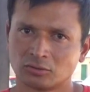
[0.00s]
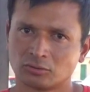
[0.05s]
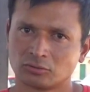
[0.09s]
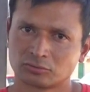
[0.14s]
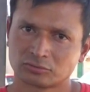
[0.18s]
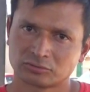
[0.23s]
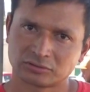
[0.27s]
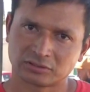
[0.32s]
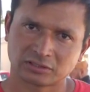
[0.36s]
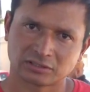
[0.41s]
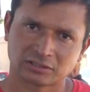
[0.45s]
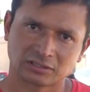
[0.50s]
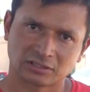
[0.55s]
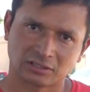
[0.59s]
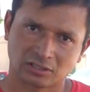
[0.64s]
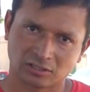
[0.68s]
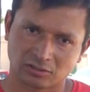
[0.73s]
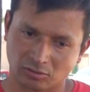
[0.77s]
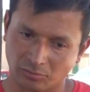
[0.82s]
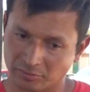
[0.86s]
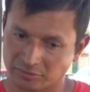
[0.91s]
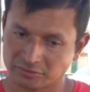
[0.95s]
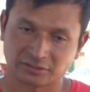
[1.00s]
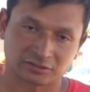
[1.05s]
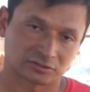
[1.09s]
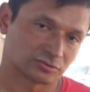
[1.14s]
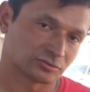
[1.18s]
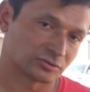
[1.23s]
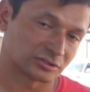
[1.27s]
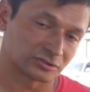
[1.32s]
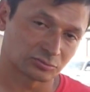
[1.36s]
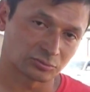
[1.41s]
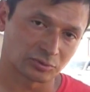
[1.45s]
use the comment
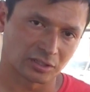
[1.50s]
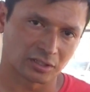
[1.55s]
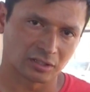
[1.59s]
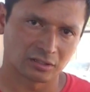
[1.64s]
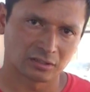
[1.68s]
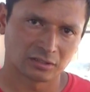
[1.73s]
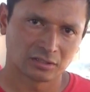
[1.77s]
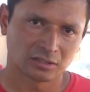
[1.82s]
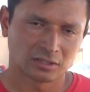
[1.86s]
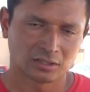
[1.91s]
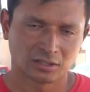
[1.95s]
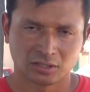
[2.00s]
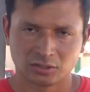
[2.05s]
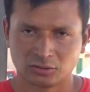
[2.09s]
section as well.